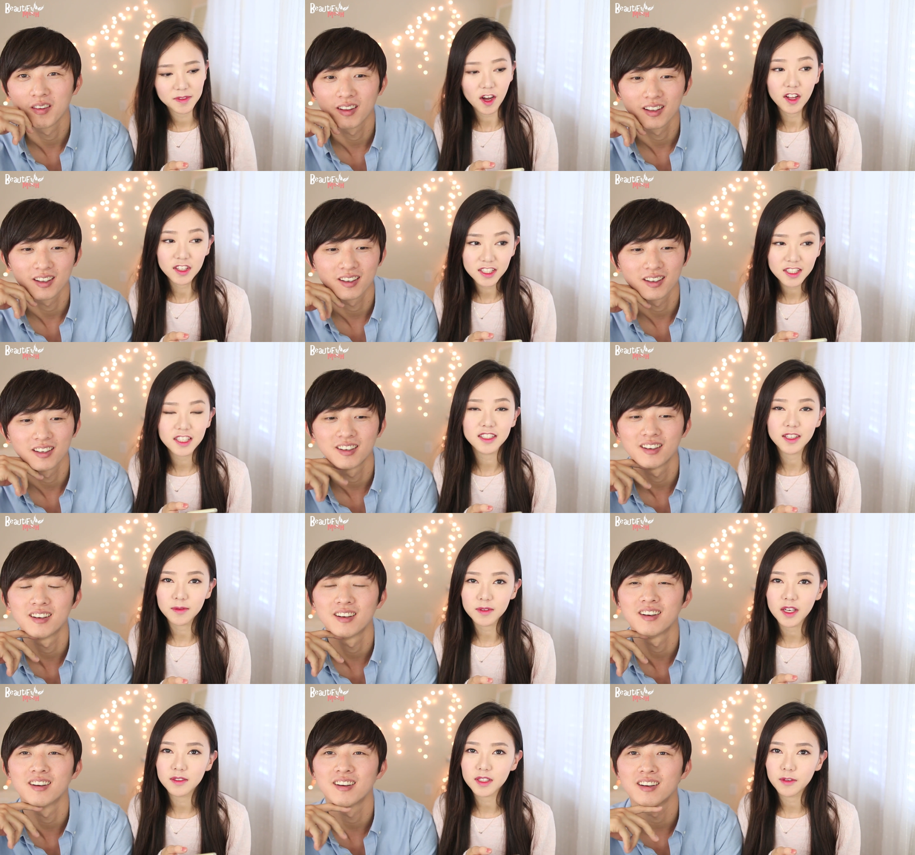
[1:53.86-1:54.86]
Speaker 1: Honestly,
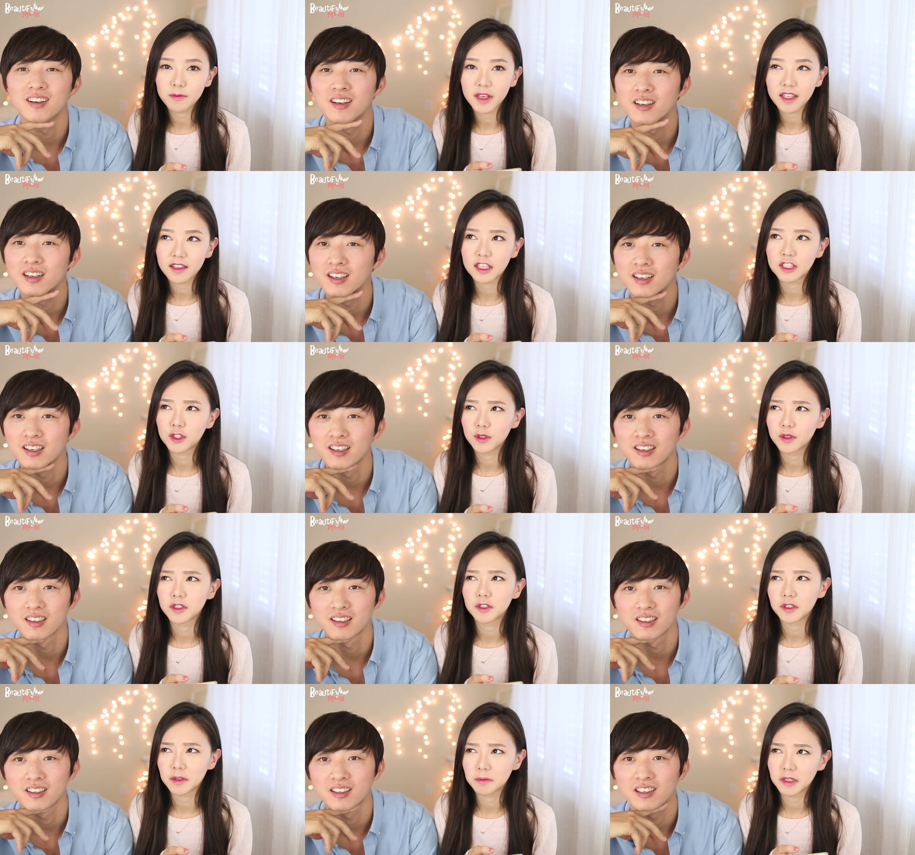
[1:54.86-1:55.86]
sometimes I make like
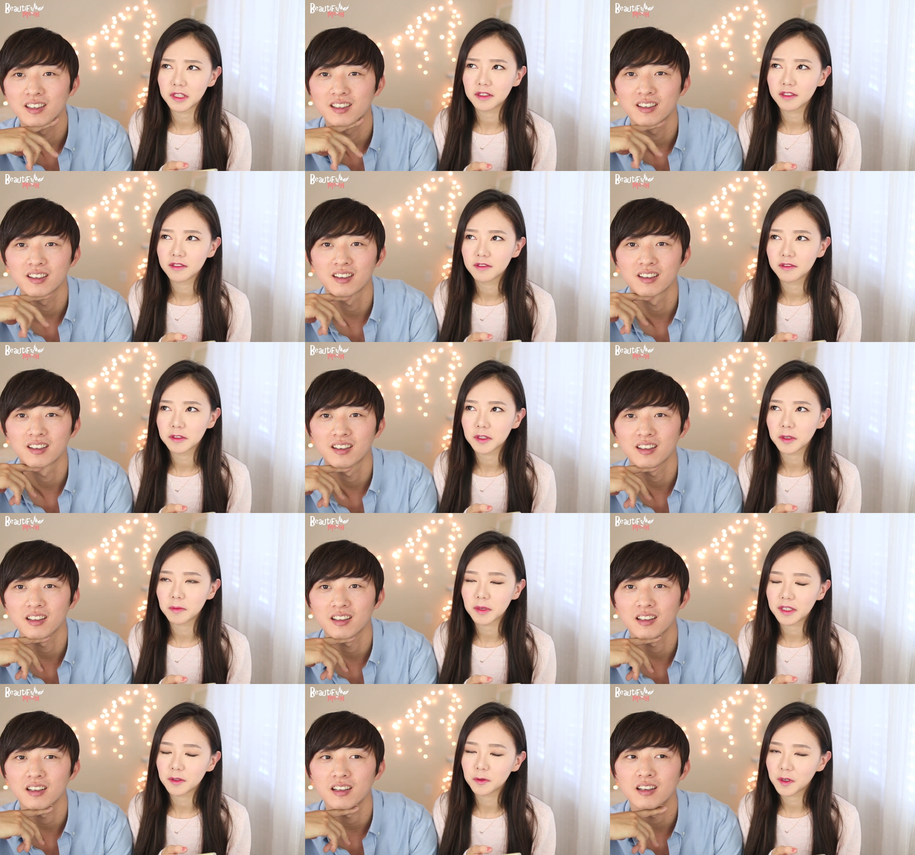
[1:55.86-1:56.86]
200 a month. So
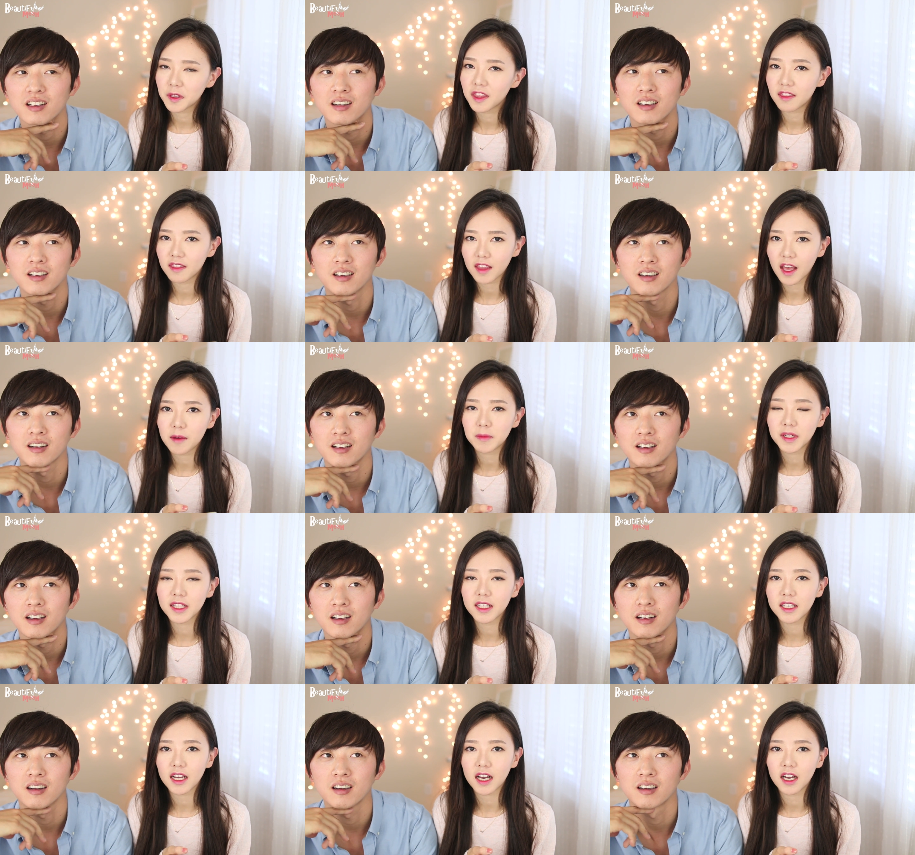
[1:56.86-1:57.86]
be, with that
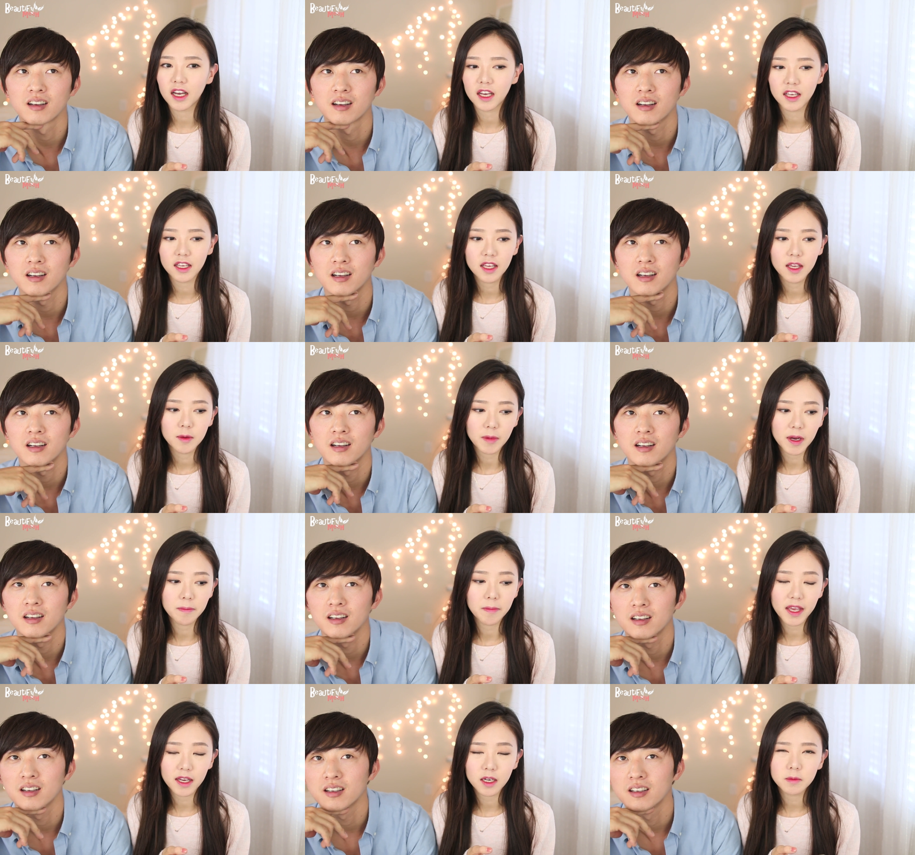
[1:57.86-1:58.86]
money, I
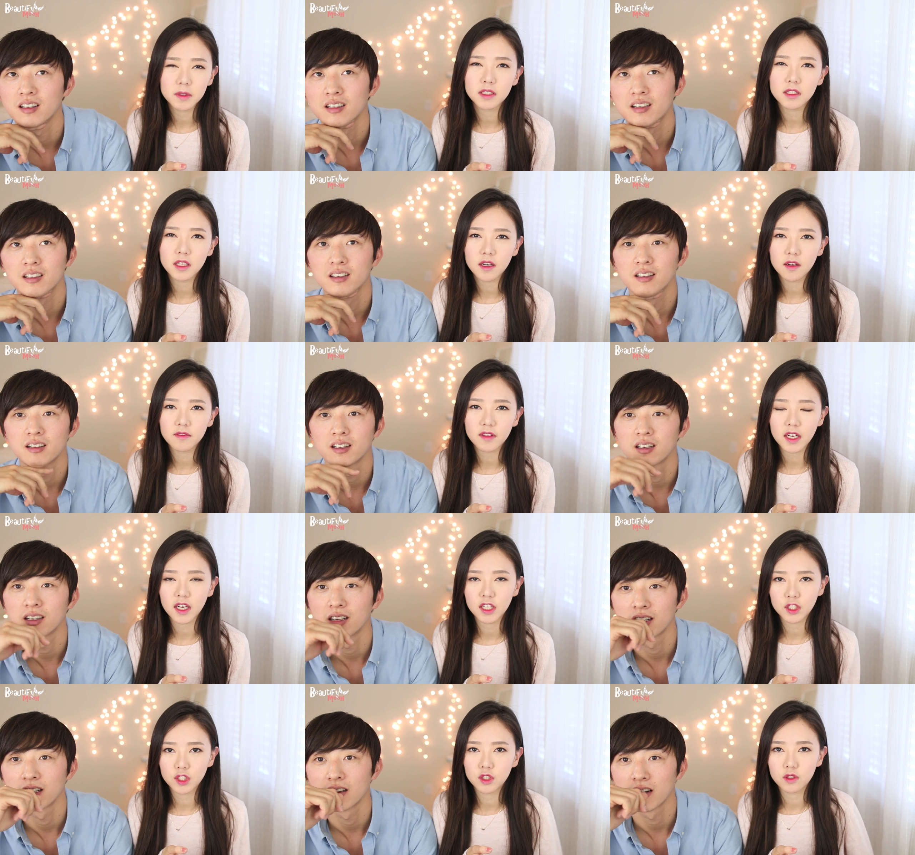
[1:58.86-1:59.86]
my makeup and stuff that
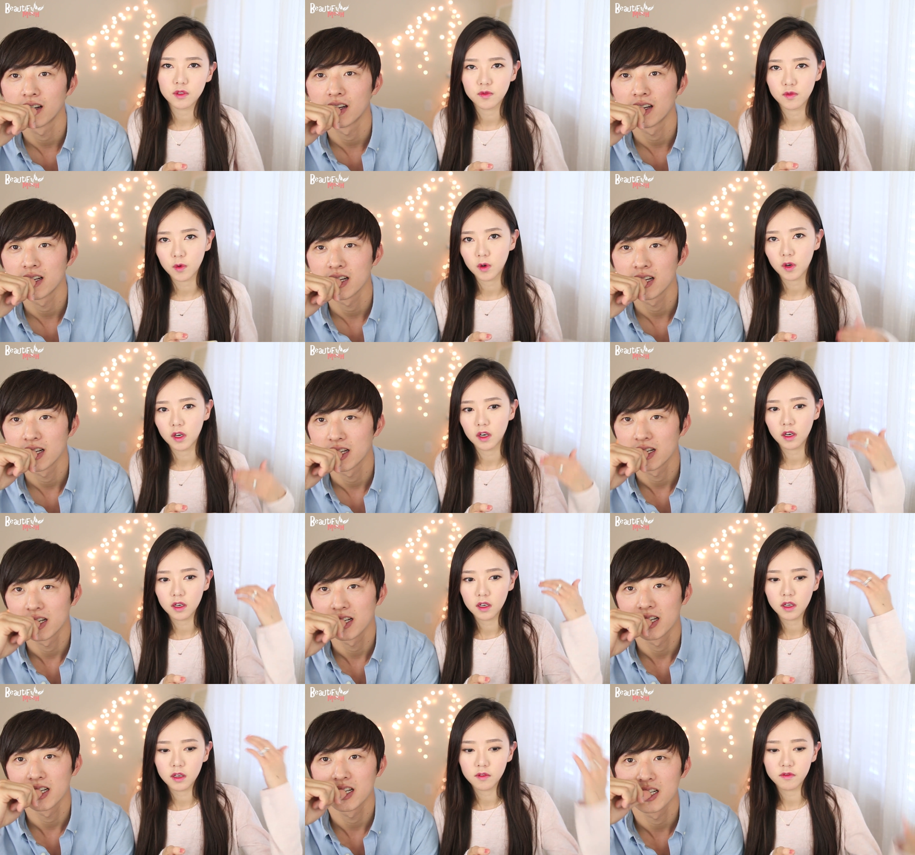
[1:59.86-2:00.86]
I use for
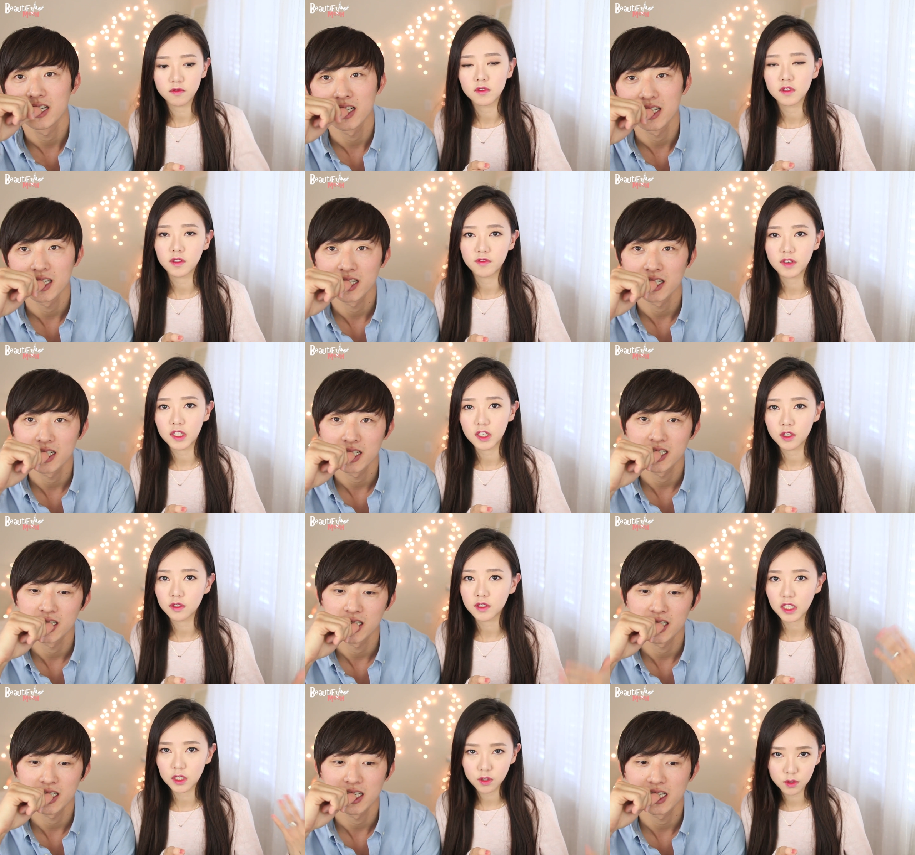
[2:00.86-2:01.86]
the
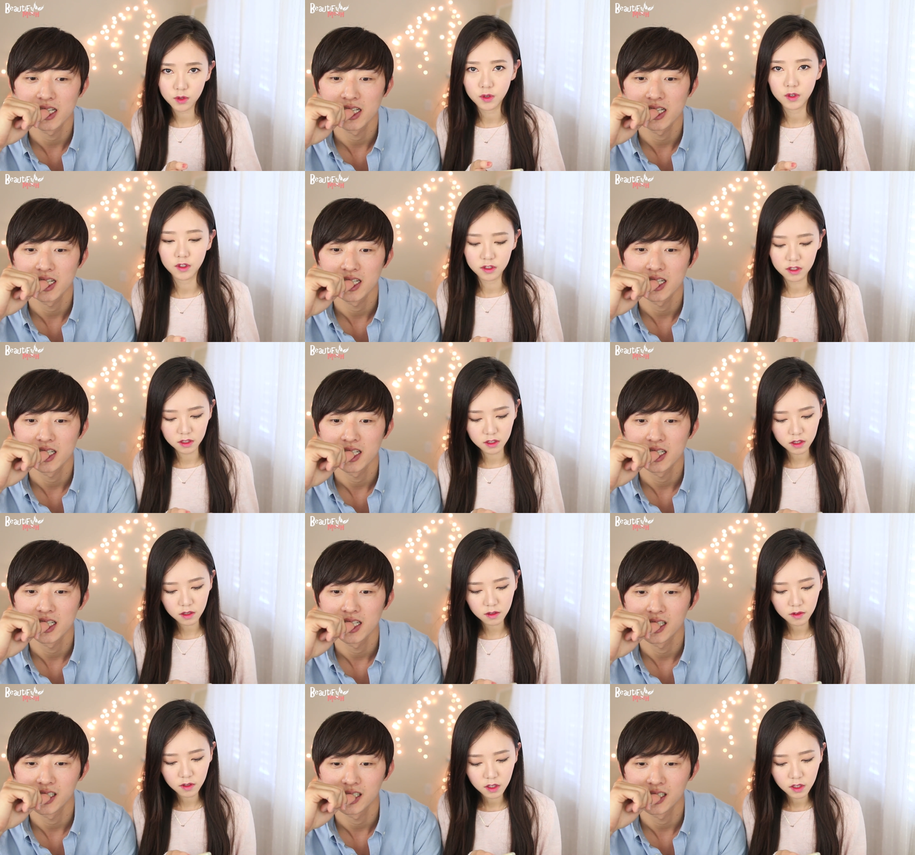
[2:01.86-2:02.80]
videos, like tutorials and stuff.